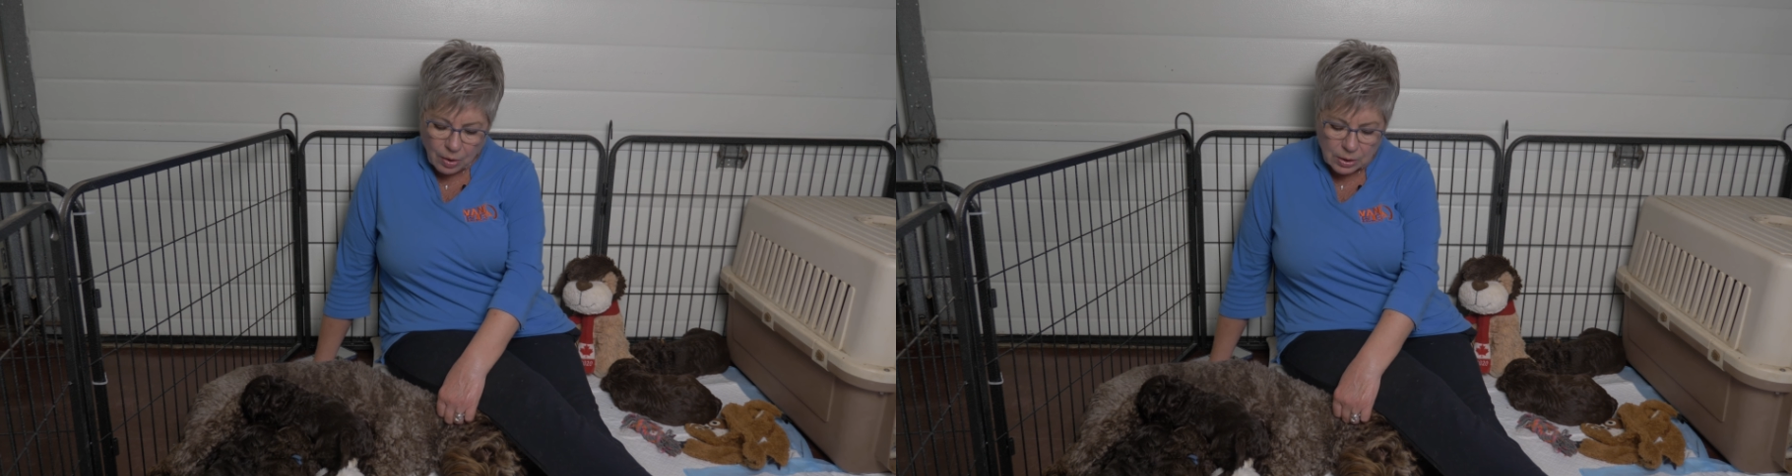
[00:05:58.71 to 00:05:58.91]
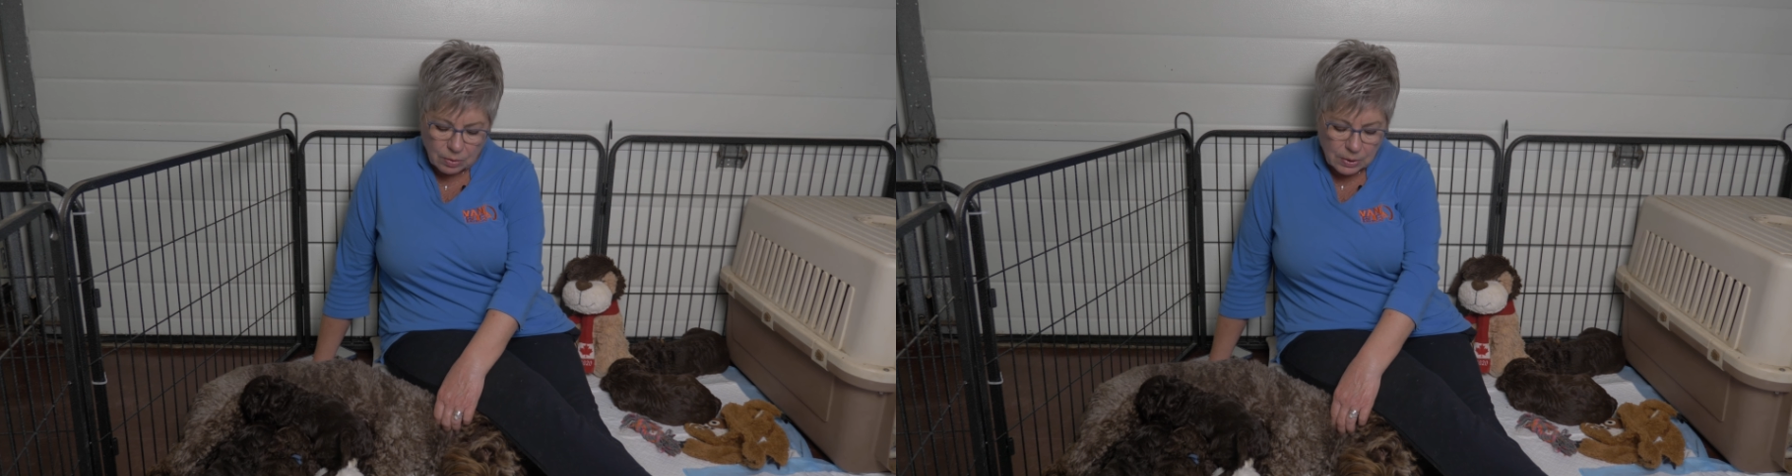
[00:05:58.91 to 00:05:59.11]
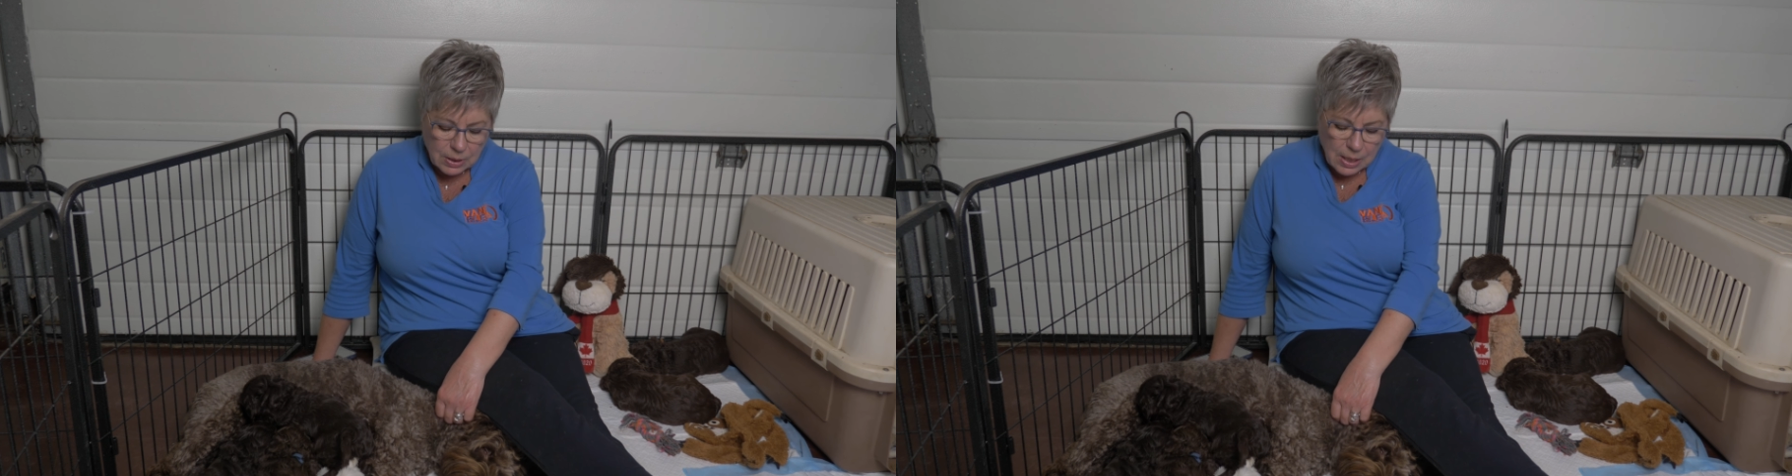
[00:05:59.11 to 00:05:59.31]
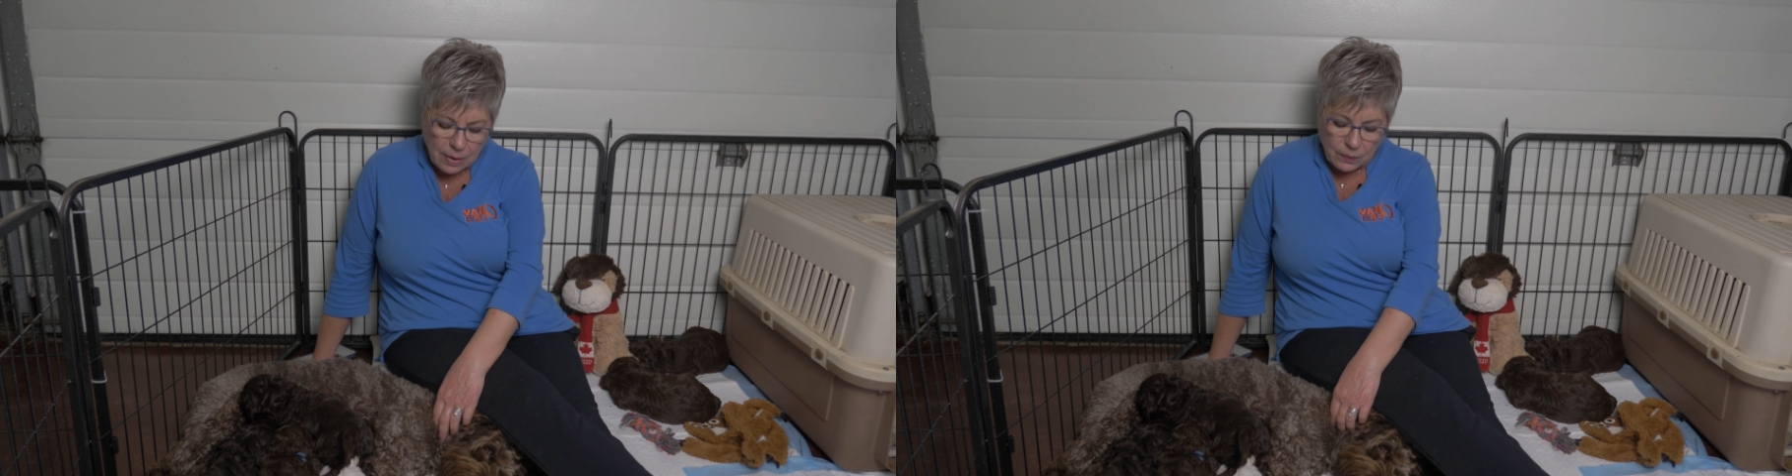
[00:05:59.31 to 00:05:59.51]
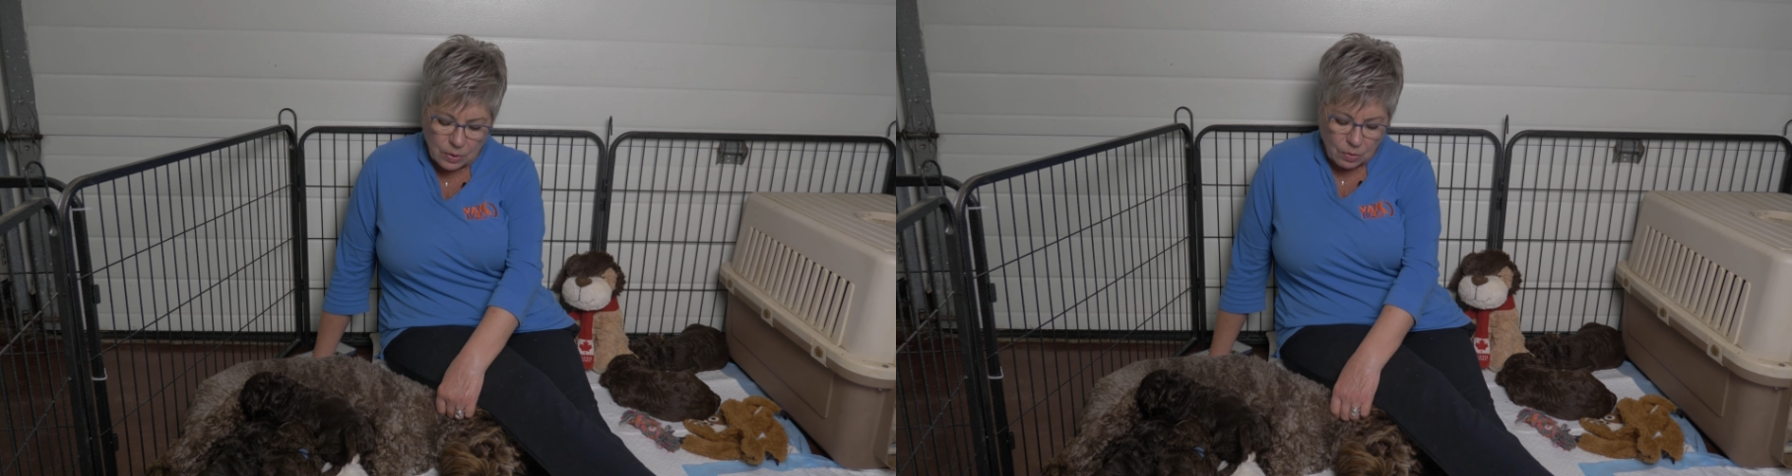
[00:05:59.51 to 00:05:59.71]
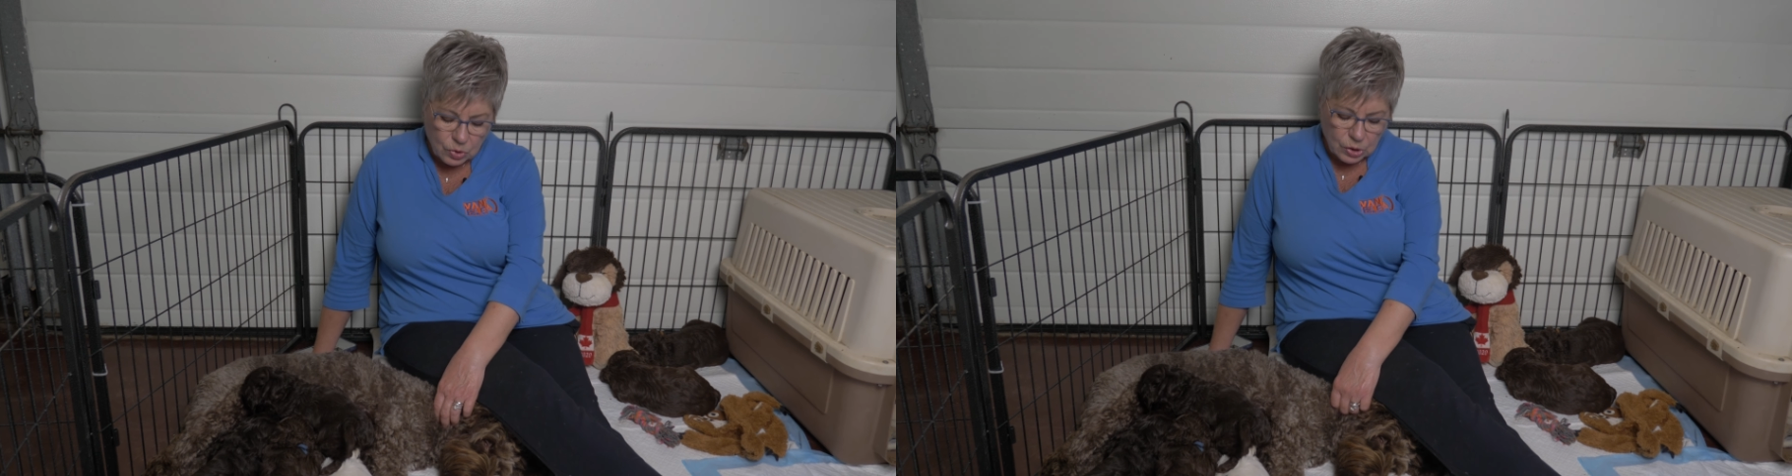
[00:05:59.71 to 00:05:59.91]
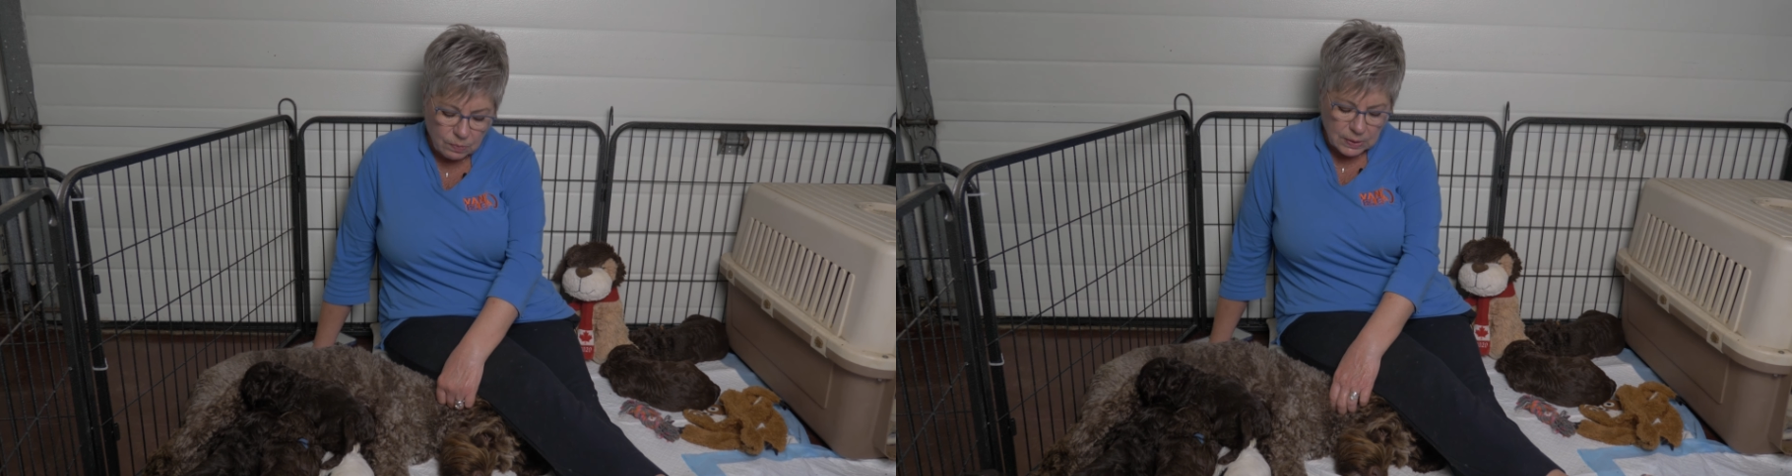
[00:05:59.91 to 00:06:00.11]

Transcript: You would never know she